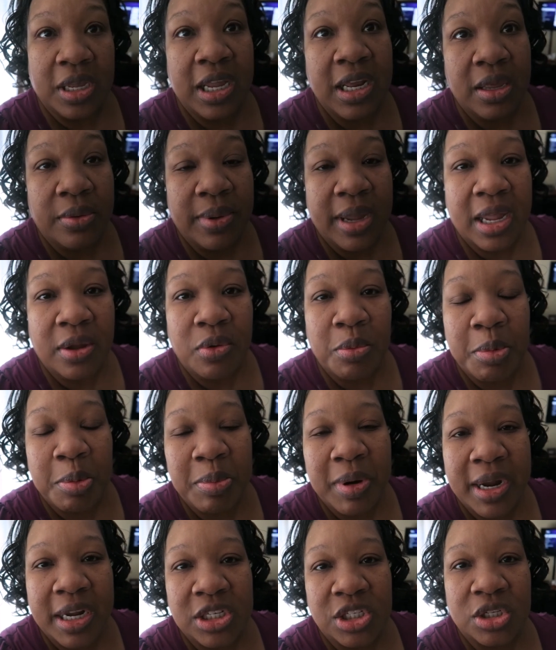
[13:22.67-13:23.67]
anyway,
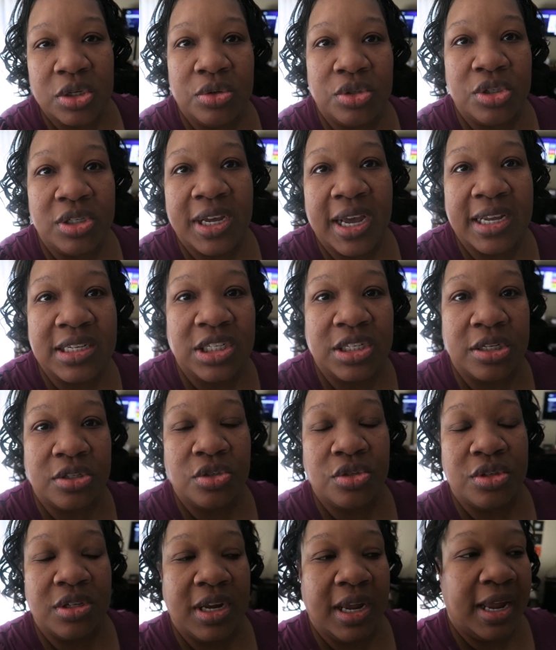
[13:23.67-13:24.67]
remember I showed you guys
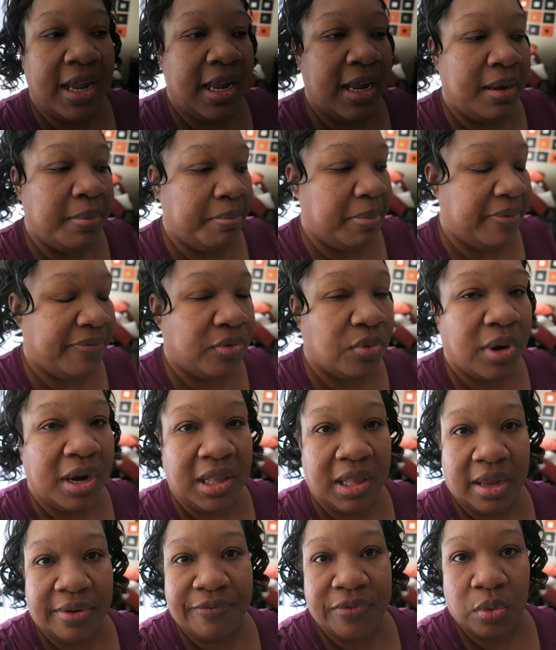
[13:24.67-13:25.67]
yesterday before I
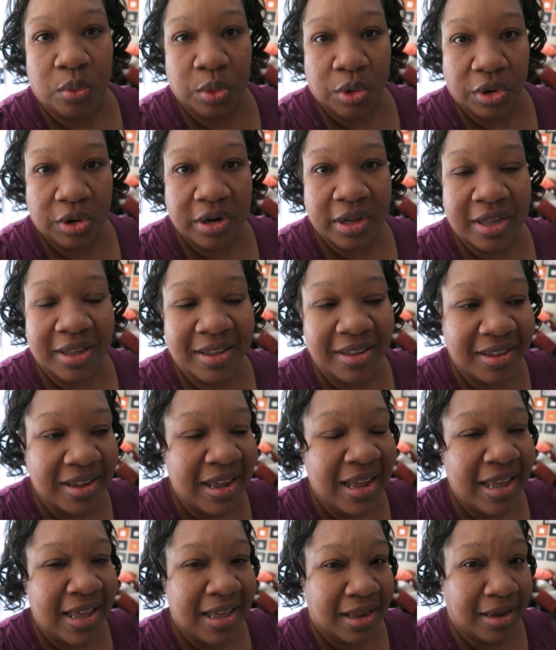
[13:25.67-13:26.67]
left for work
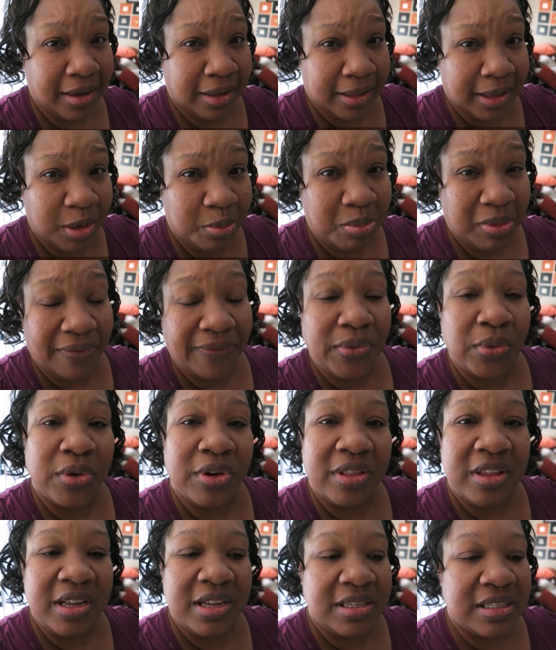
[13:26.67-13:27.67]
in the clip
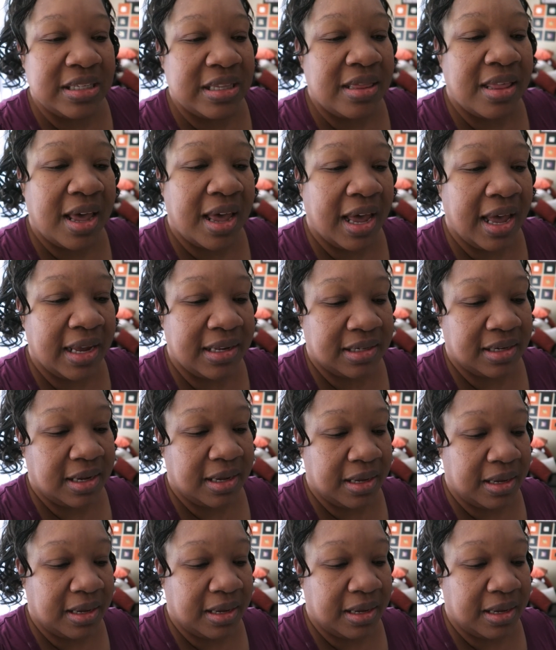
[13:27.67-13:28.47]
before this that